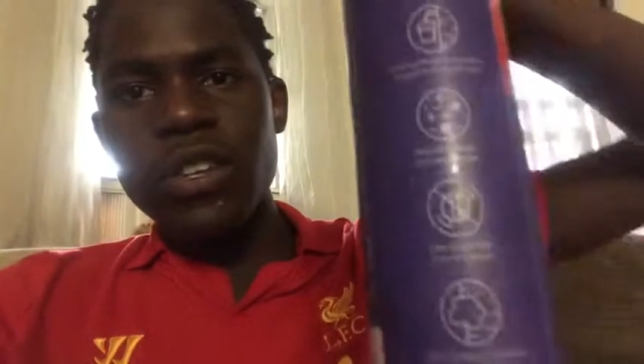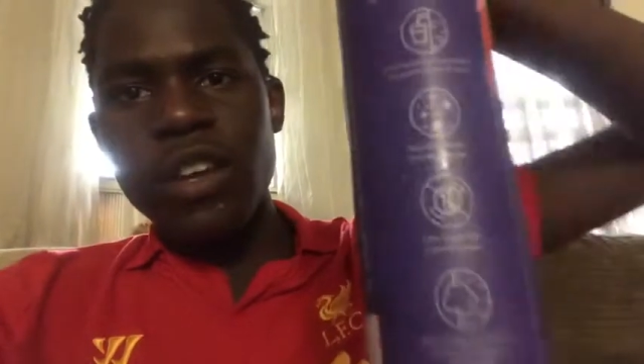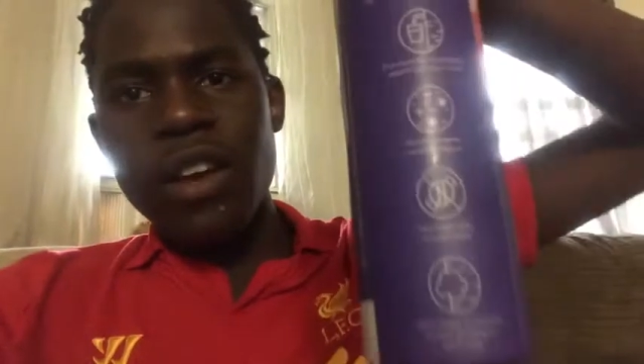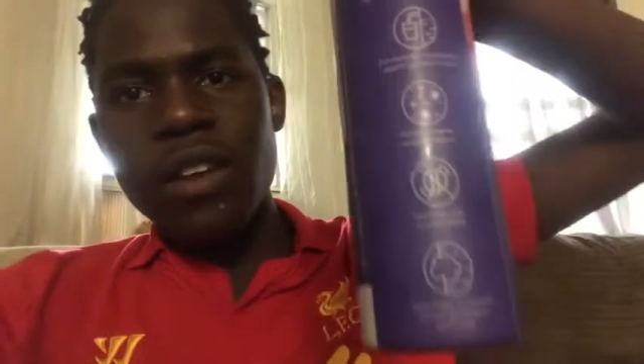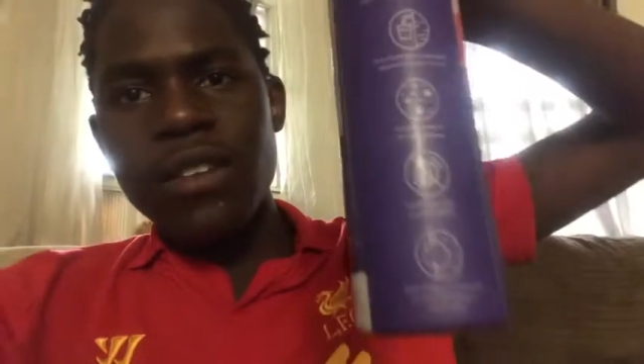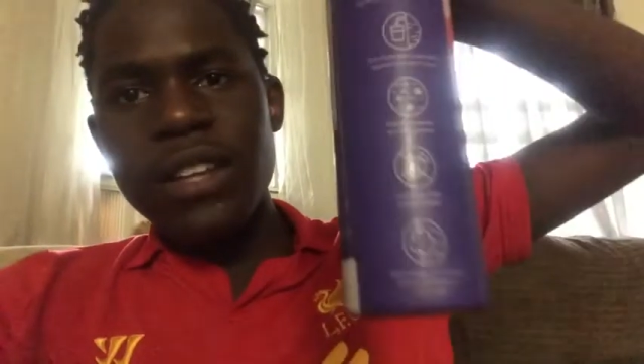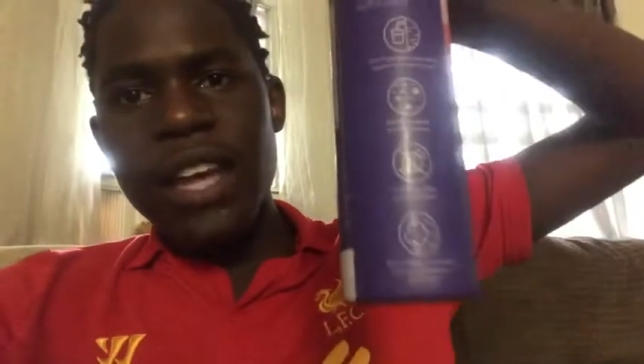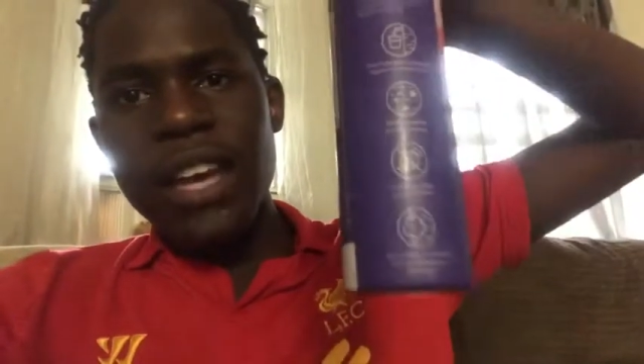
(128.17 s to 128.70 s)
you
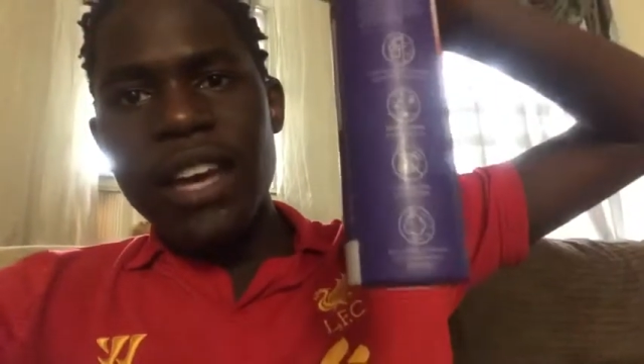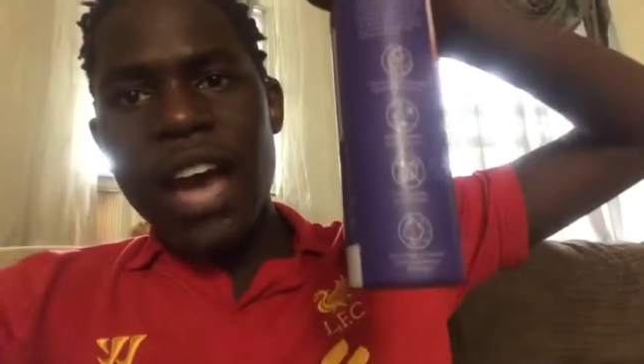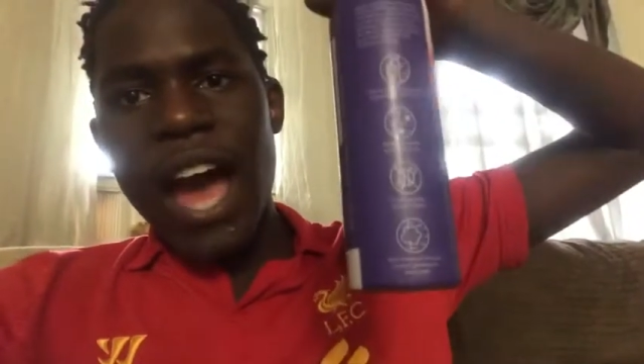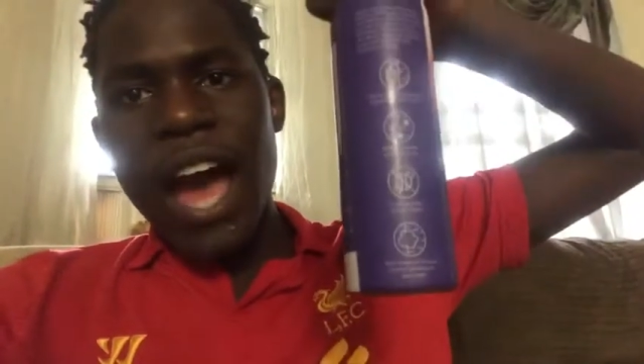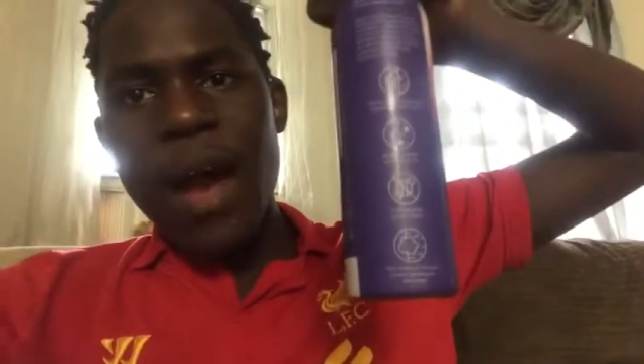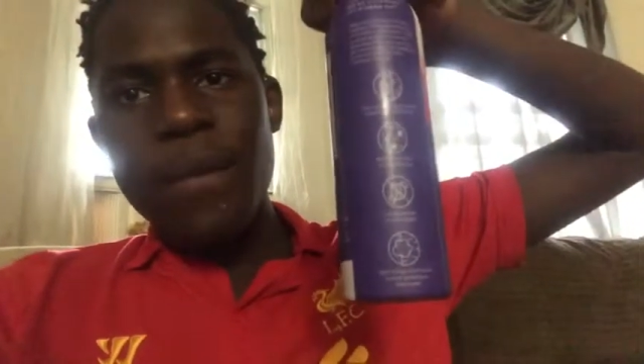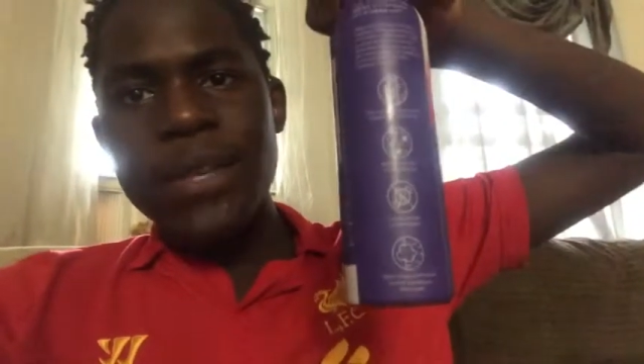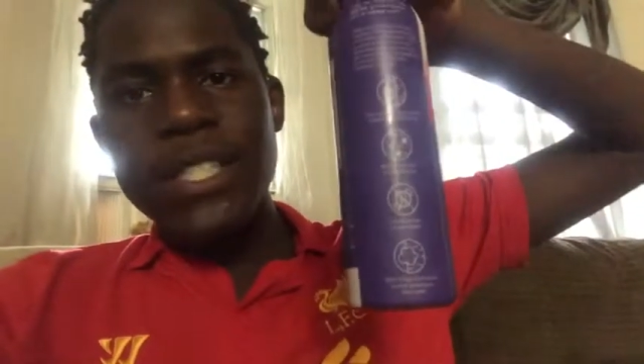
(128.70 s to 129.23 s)
know, like
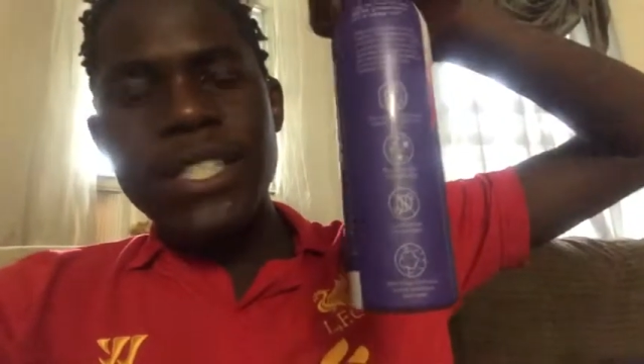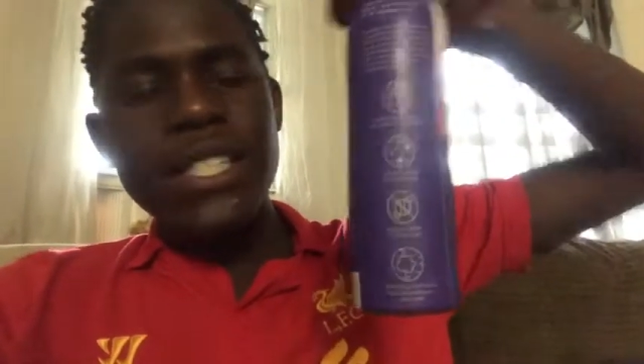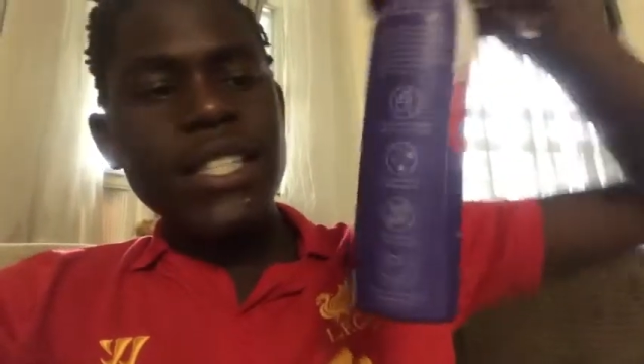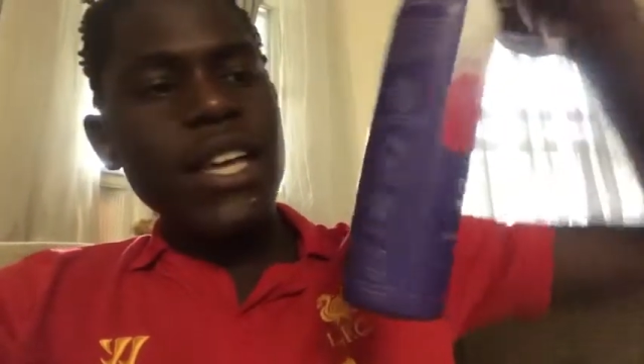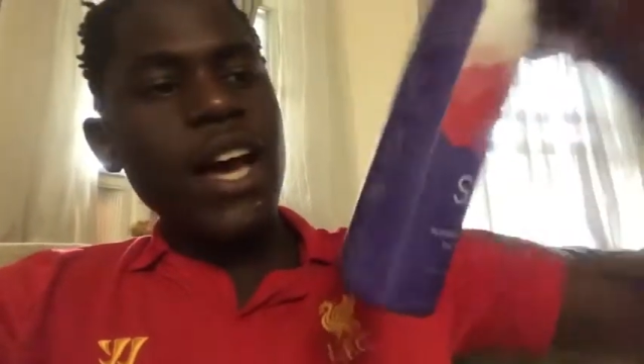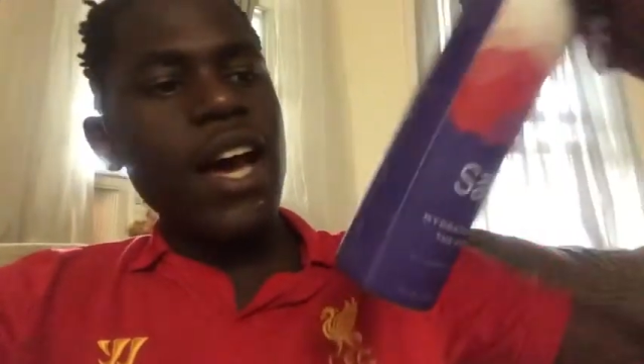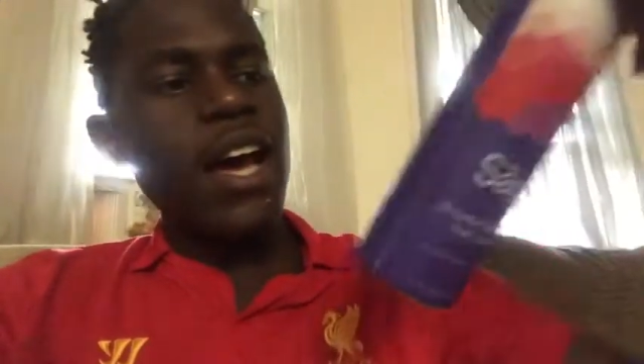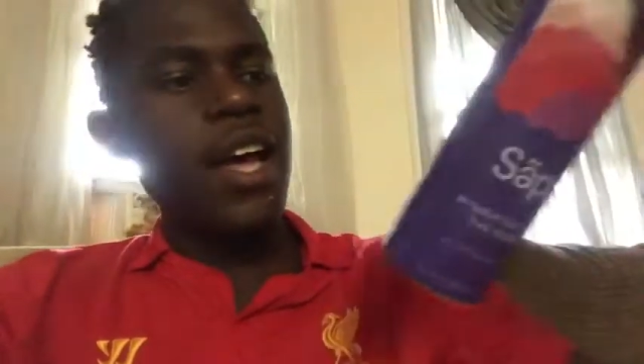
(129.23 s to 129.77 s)
how it's
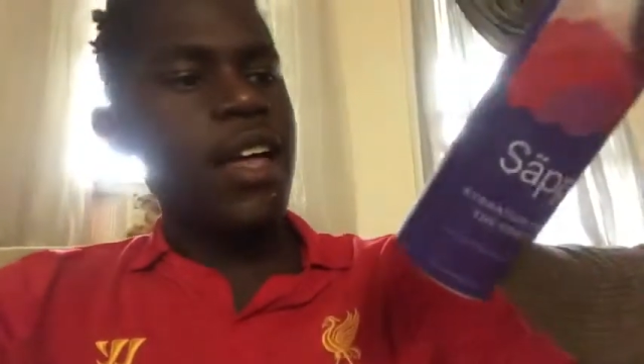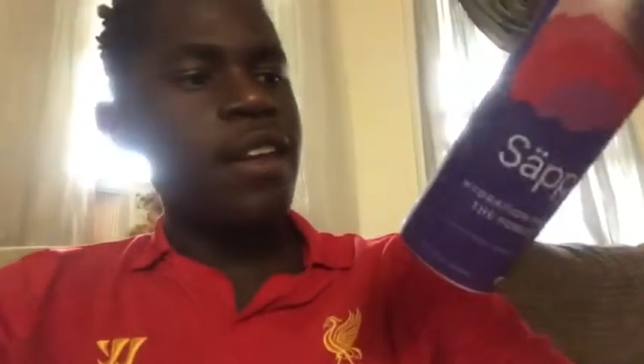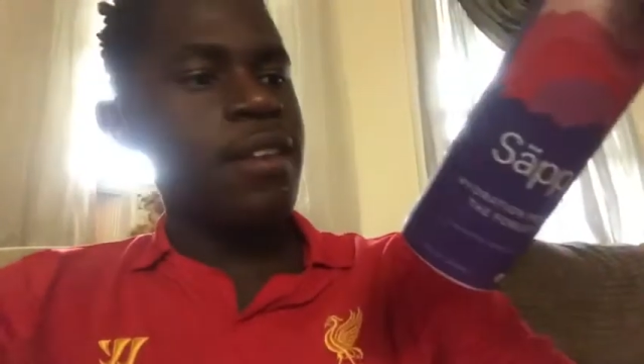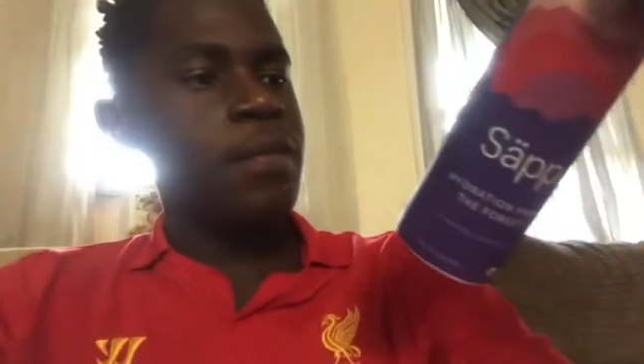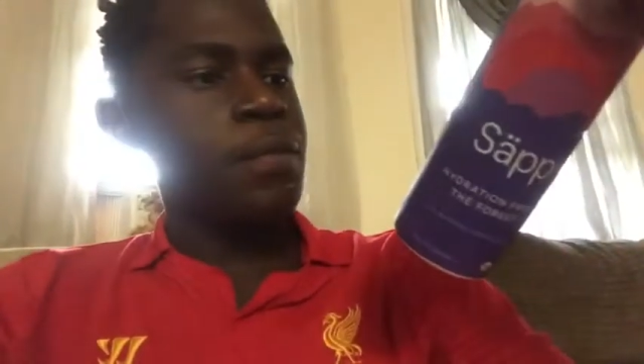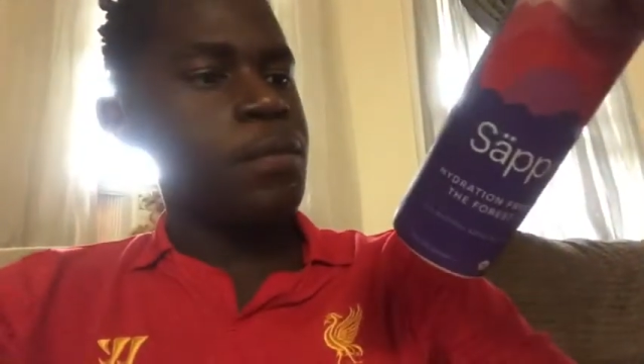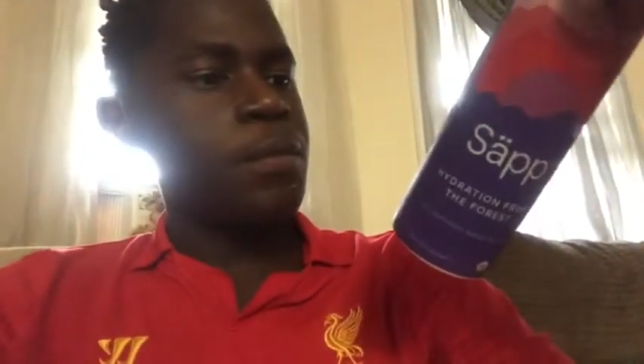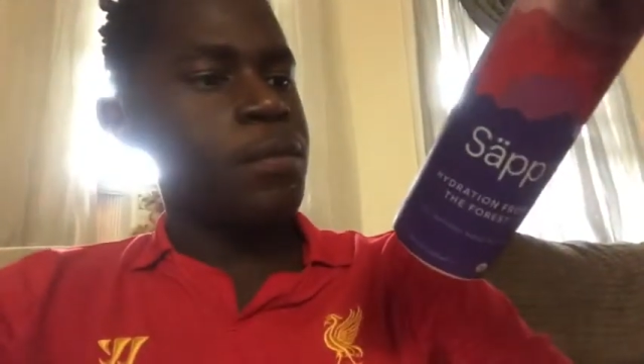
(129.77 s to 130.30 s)

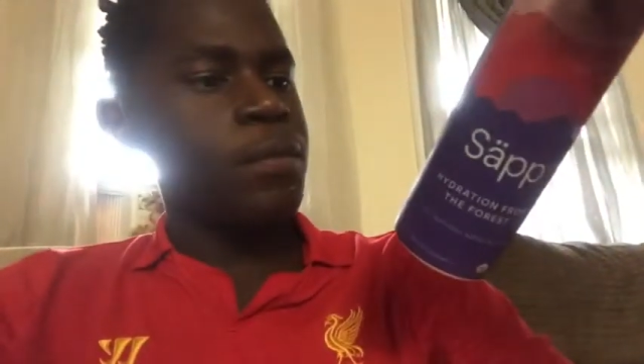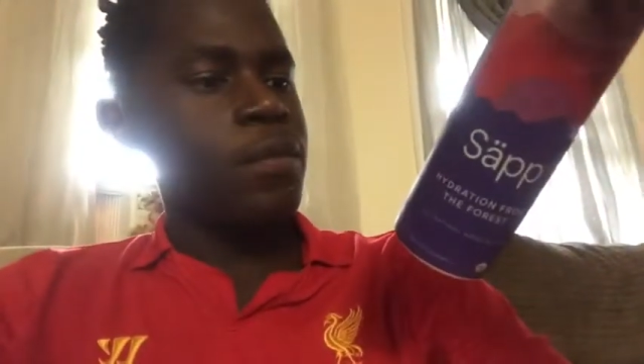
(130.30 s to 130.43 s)
done.